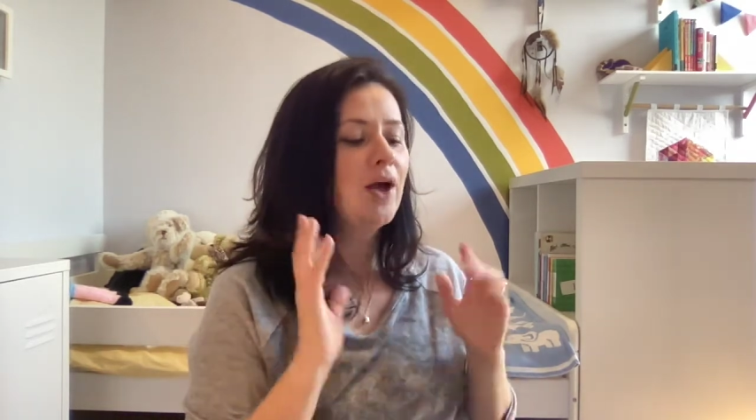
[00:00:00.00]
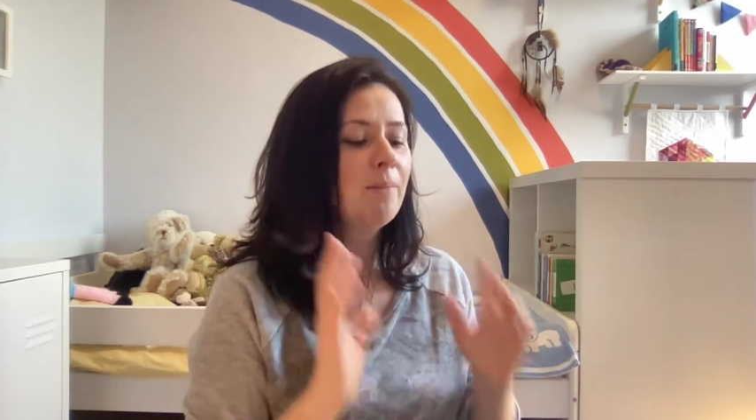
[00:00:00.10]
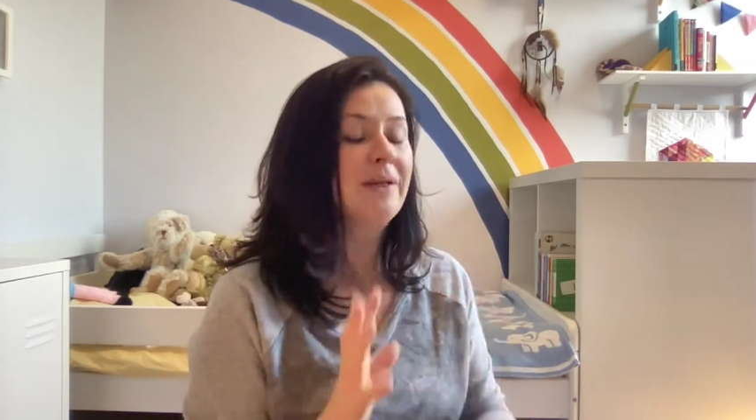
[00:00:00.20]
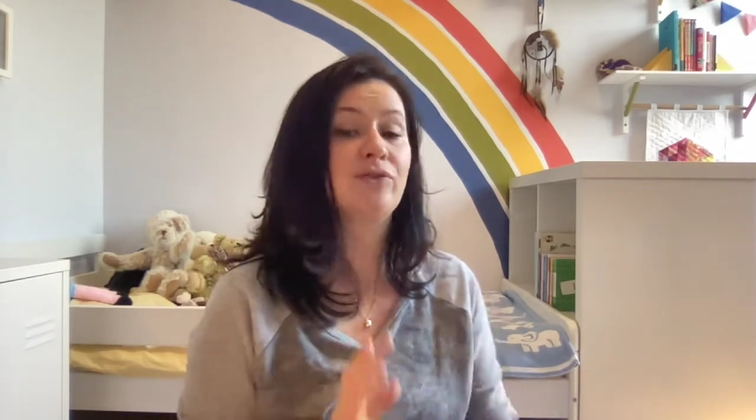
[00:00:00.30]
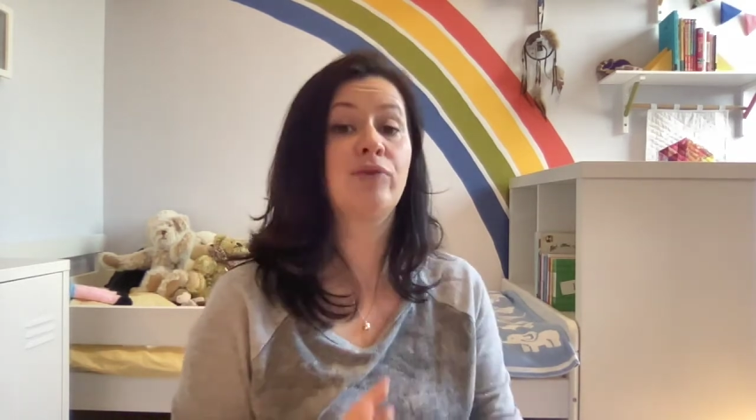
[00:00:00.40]

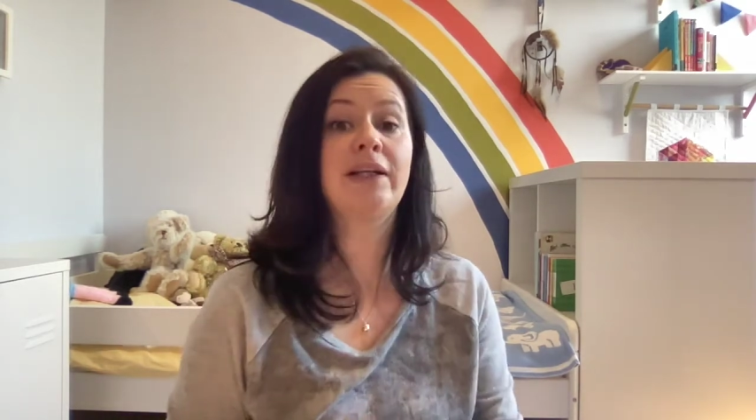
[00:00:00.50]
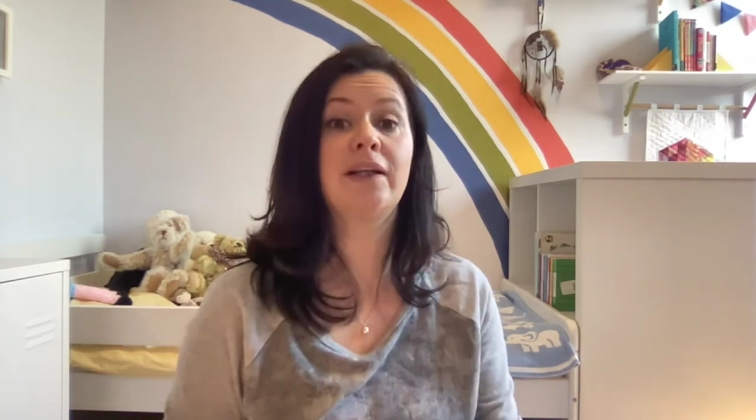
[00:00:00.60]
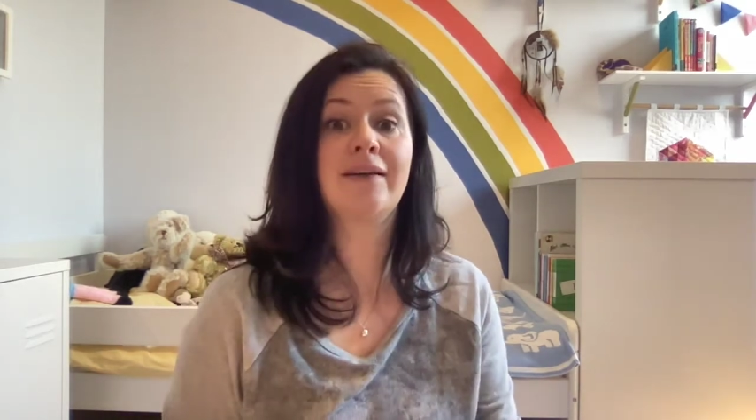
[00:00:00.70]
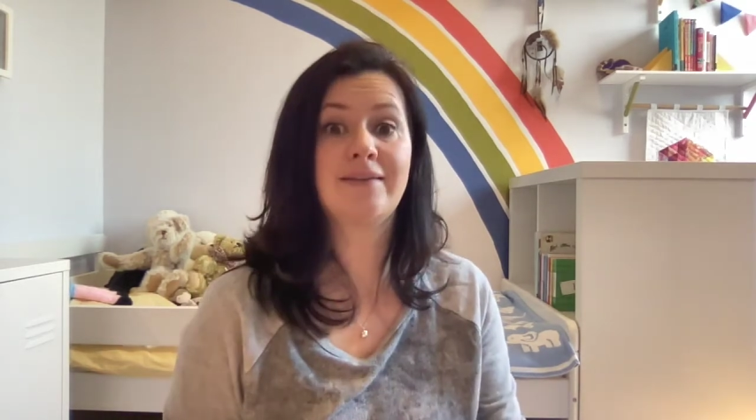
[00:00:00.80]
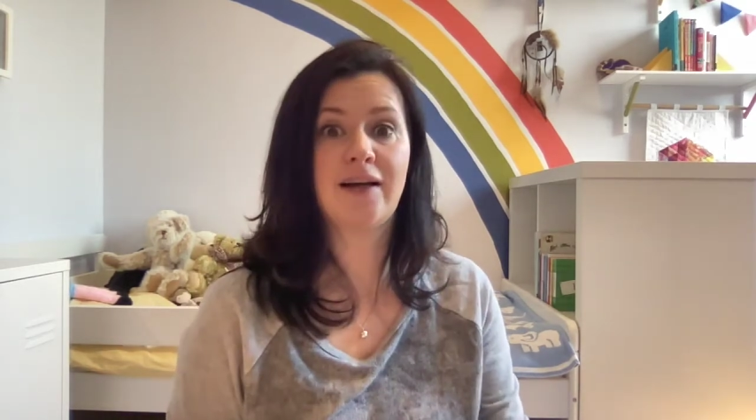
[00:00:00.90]
But it's a really
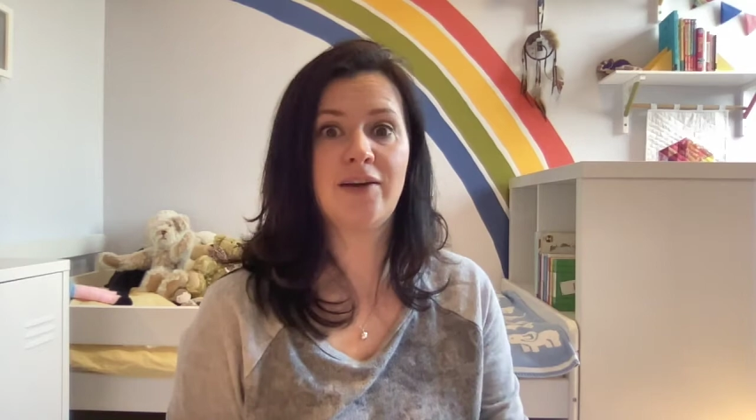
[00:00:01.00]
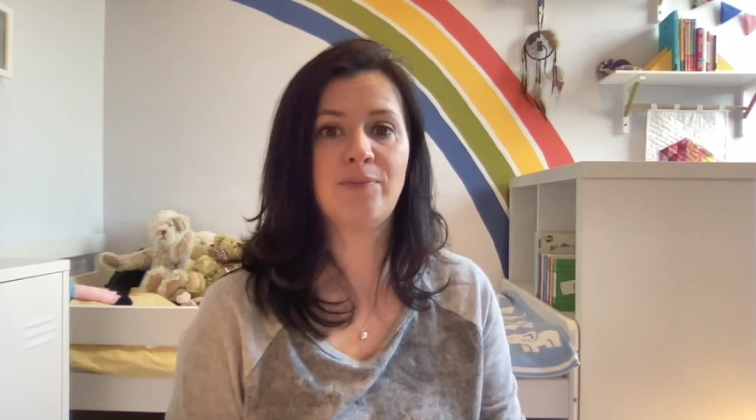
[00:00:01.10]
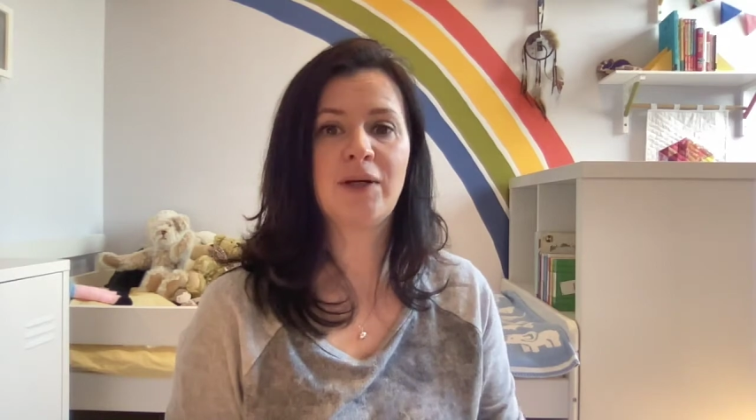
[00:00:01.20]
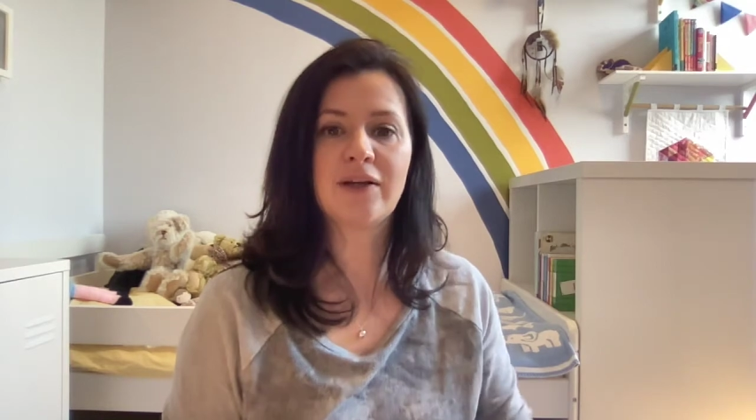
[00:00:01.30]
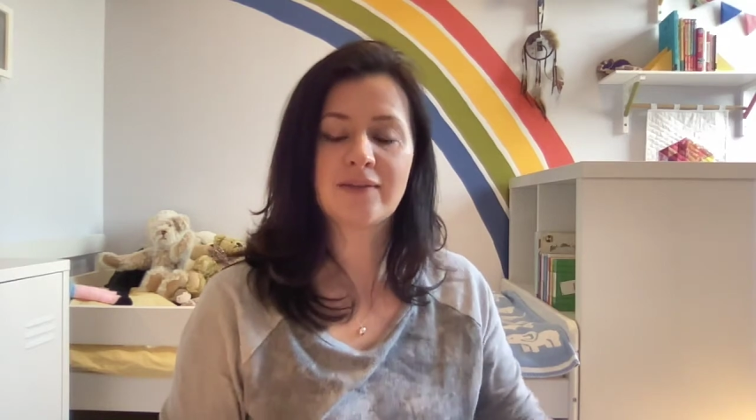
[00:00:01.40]
nice size
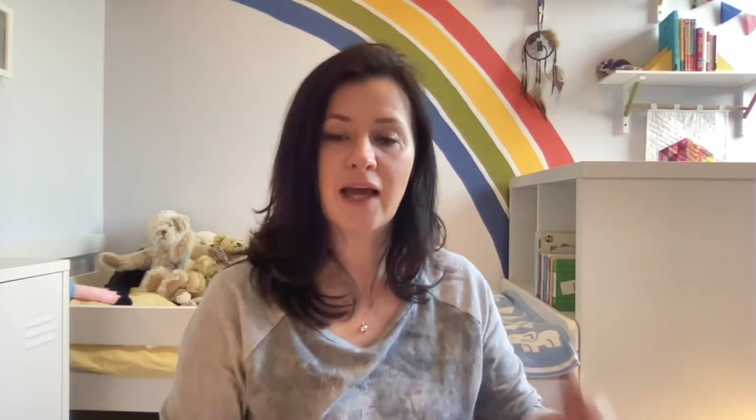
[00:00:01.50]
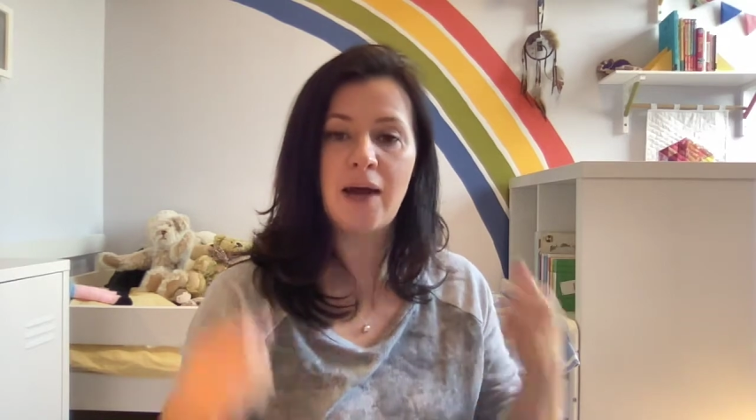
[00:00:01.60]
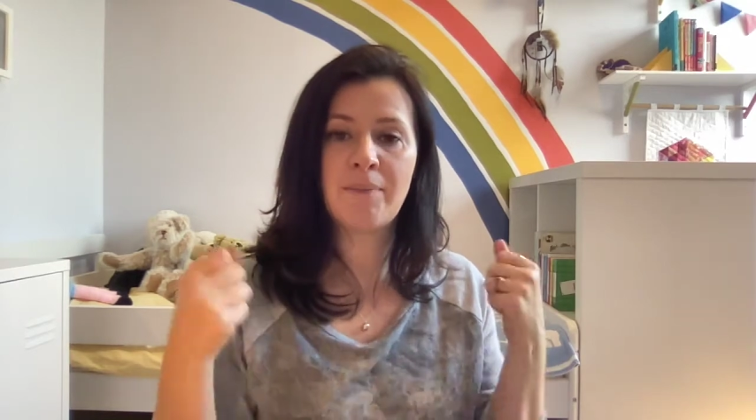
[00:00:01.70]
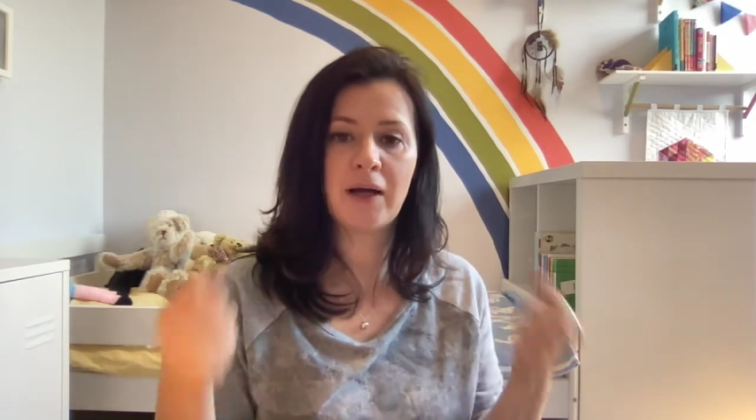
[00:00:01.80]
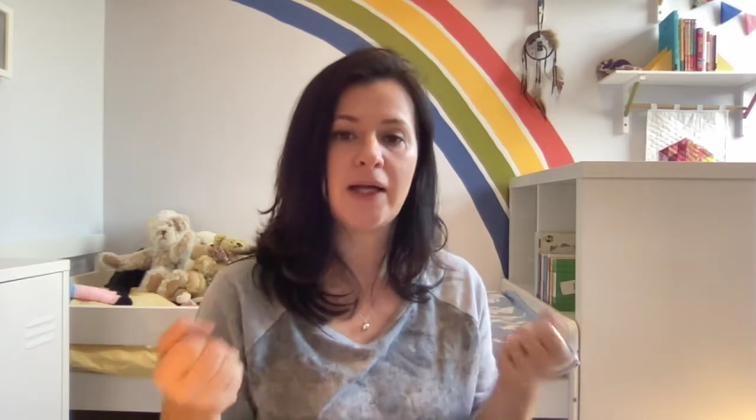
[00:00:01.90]
because
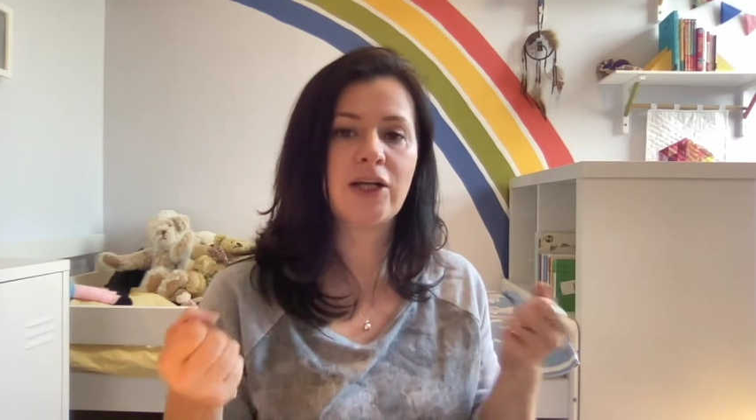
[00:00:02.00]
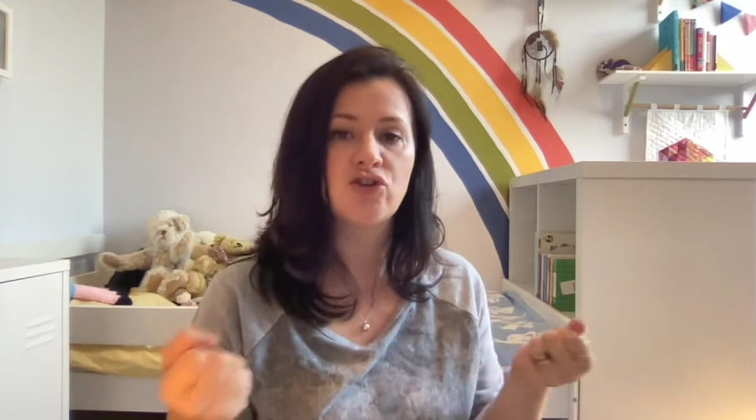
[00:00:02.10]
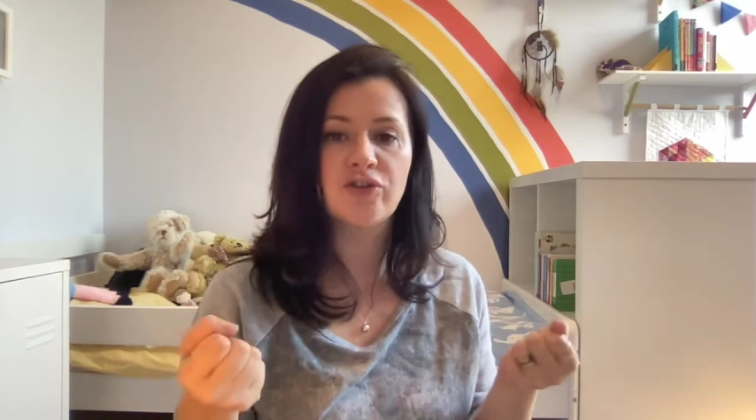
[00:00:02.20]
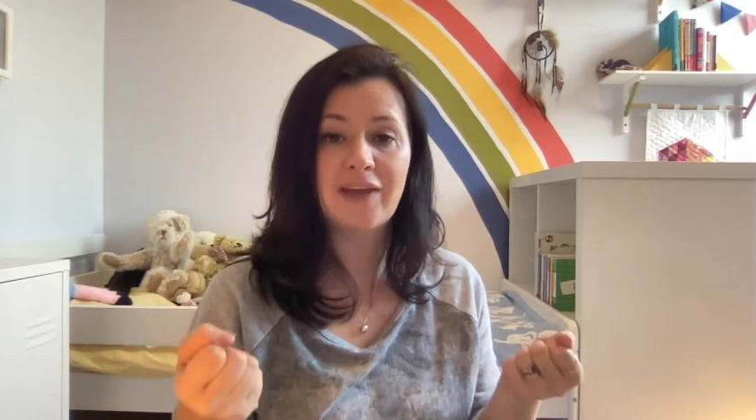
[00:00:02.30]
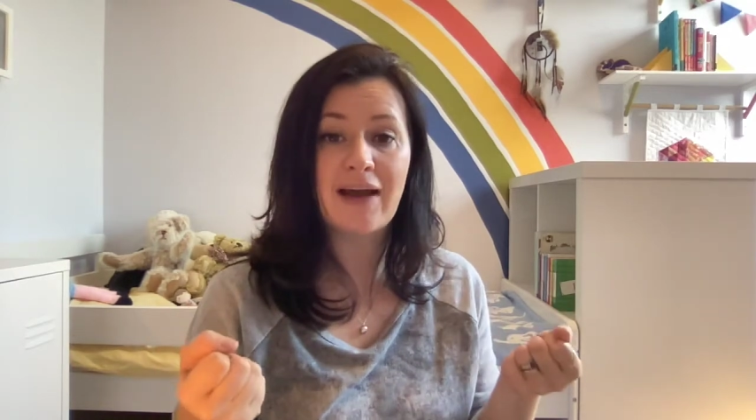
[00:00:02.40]
you can
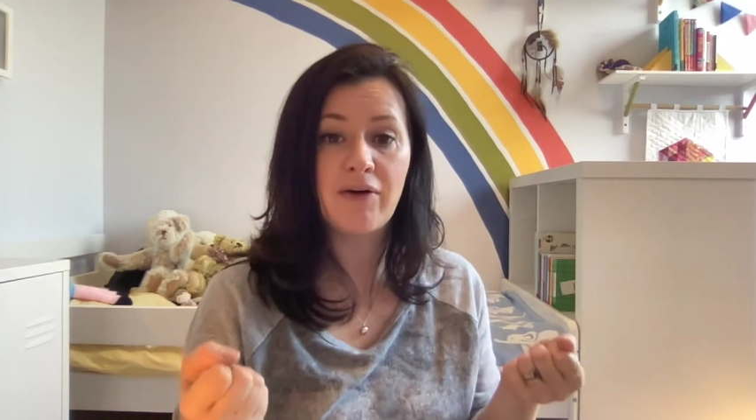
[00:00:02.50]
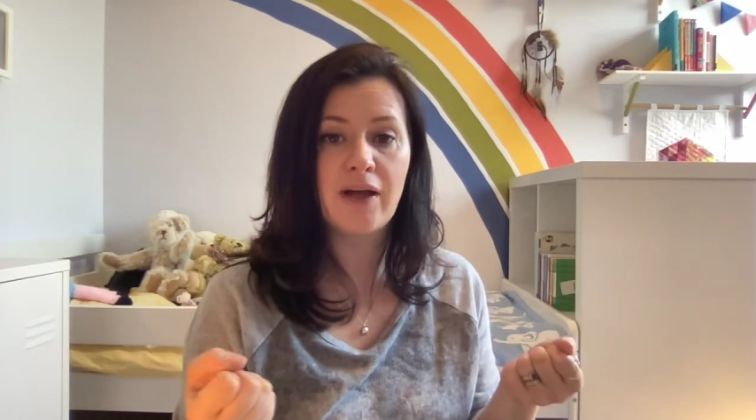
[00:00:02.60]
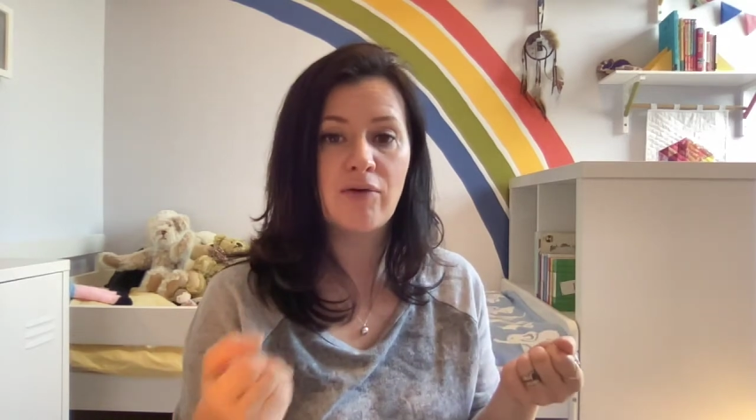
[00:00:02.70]
just carry it